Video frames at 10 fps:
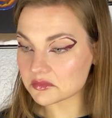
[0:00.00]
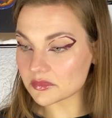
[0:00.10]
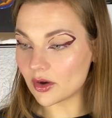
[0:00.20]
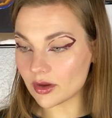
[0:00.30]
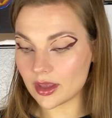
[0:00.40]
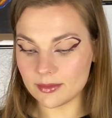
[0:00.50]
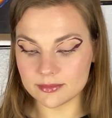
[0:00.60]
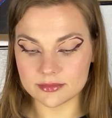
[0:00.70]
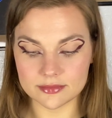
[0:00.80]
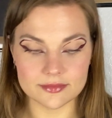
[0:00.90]
Okay,
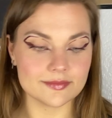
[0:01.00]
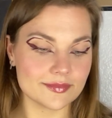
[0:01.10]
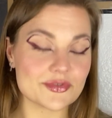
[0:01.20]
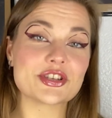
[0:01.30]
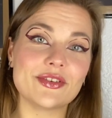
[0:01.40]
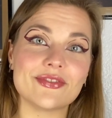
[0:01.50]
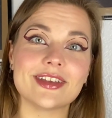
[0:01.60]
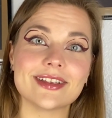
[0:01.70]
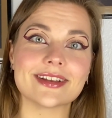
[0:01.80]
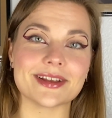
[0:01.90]
she
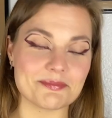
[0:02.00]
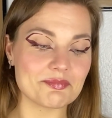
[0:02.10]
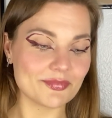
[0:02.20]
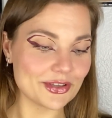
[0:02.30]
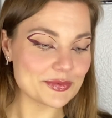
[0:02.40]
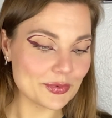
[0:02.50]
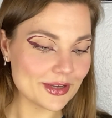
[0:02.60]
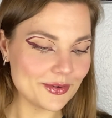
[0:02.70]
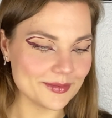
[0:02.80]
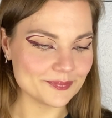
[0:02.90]
feeling it. Looks pretty
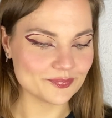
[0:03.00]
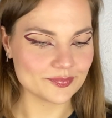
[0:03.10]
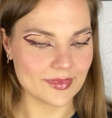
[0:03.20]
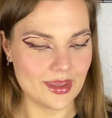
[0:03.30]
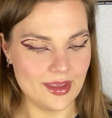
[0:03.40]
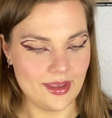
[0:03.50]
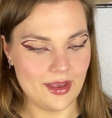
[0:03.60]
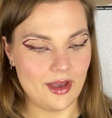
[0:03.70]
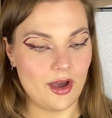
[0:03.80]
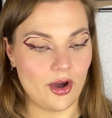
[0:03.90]
cool.
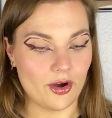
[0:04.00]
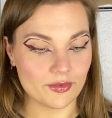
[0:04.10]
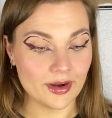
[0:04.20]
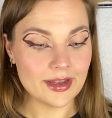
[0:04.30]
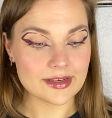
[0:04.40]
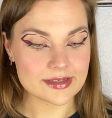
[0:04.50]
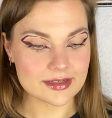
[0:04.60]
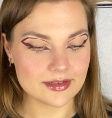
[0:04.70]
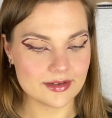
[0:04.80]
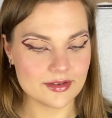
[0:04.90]
All right,
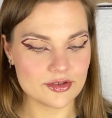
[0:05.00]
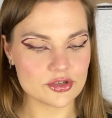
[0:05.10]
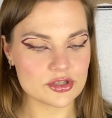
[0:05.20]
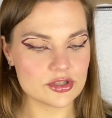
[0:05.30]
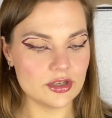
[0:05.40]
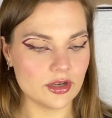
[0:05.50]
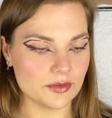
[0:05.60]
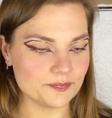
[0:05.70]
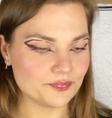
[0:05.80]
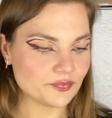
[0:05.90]
so
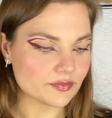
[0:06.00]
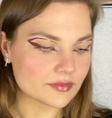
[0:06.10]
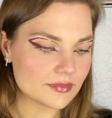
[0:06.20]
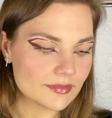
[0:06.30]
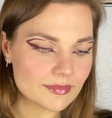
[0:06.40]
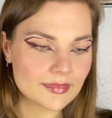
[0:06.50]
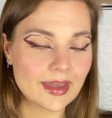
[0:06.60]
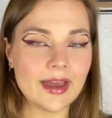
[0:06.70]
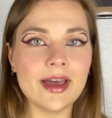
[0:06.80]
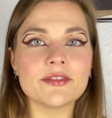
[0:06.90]

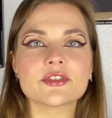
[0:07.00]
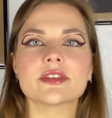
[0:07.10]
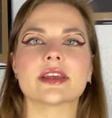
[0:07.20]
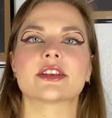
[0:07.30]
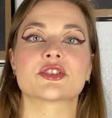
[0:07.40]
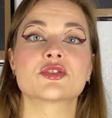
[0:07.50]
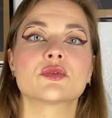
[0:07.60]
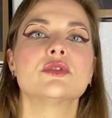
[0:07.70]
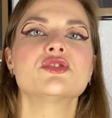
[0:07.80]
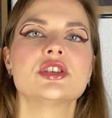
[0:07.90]
after that
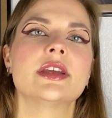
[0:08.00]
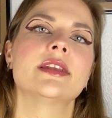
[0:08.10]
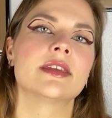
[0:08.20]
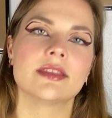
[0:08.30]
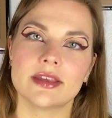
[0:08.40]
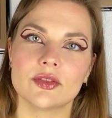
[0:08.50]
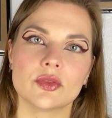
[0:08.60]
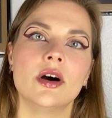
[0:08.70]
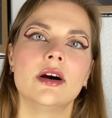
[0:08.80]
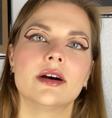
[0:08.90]
excruciatingly
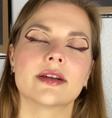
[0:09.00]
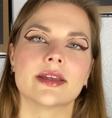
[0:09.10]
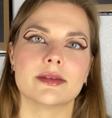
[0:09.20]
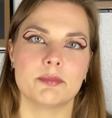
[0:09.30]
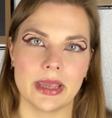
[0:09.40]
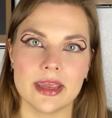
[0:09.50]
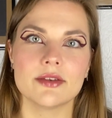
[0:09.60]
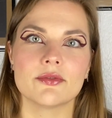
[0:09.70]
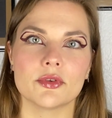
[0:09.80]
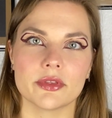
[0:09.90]
long and
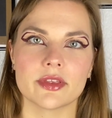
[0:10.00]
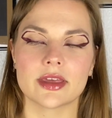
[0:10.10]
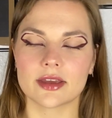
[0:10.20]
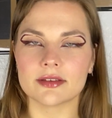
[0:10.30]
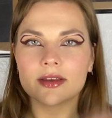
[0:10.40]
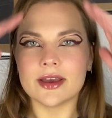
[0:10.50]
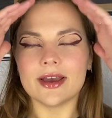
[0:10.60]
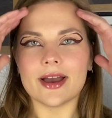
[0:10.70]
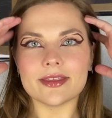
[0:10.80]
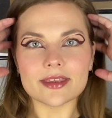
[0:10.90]
painful thing,
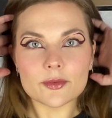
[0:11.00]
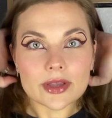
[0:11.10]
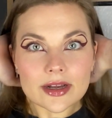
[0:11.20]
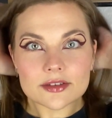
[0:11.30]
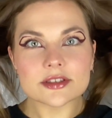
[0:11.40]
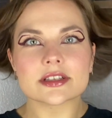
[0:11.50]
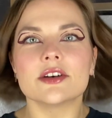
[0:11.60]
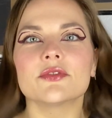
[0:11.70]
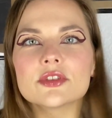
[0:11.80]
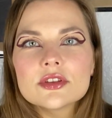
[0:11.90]
I think we got
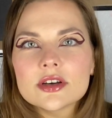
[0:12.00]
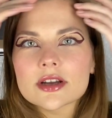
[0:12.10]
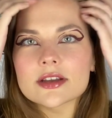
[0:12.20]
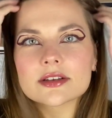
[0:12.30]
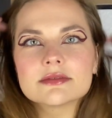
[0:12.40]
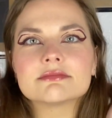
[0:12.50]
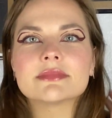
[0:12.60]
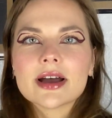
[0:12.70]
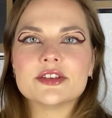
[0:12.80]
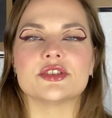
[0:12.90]
ourselves a look.
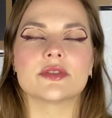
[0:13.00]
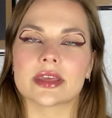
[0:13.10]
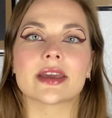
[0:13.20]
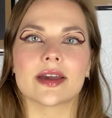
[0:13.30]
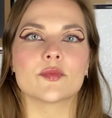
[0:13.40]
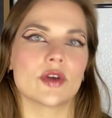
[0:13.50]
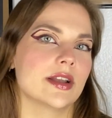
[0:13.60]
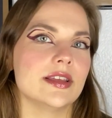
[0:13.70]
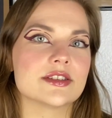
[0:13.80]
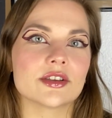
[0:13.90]
I do think I'm
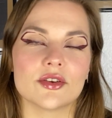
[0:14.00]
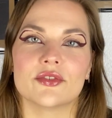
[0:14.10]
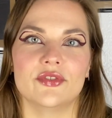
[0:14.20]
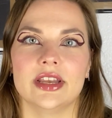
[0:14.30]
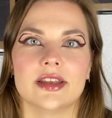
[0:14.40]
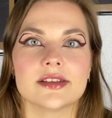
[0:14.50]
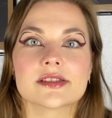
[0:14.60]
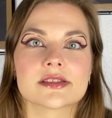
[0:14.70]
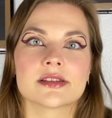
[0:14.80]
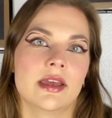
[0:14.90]
ready to go to
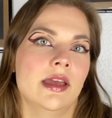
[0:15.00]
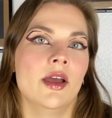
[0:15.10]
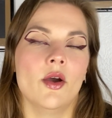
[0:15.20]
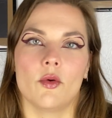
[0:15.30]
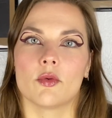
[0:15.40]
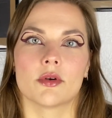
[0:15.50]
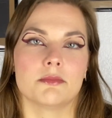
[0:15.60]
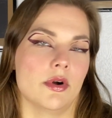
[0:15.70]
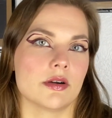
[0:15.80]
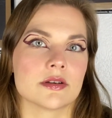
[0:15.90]
Venus or
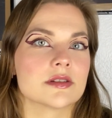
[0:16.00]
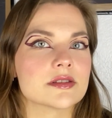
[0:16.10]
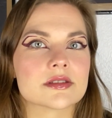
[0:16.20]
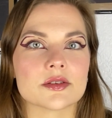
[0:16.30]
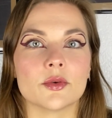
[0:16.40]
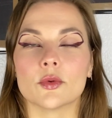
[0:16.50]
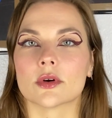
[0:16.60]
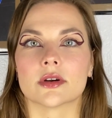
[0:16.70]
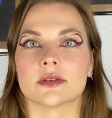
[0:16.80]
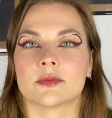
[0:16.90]
Mars
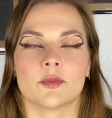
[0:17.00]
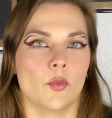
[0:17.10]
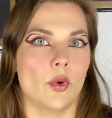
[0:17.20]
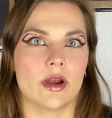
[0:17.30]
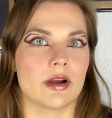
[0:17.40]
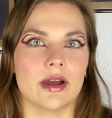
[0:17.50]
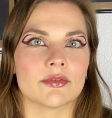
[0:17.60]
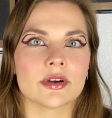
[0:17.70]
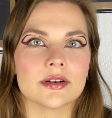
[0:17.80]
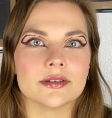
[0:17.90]
or
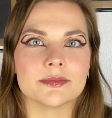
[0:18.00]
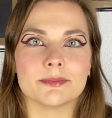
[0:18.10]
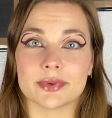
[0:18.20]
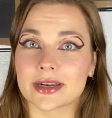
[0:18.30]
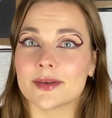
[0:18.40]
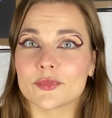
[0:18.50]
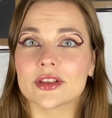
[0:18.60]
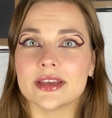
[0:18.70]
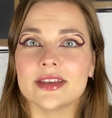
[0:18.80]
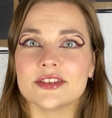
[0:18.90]
wherever, but I'm
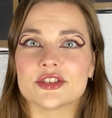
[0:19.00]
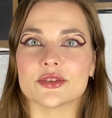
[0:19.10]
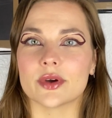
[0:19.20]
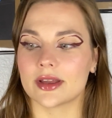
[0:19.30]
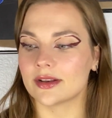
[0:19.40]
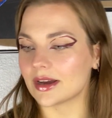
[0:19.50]
really into it.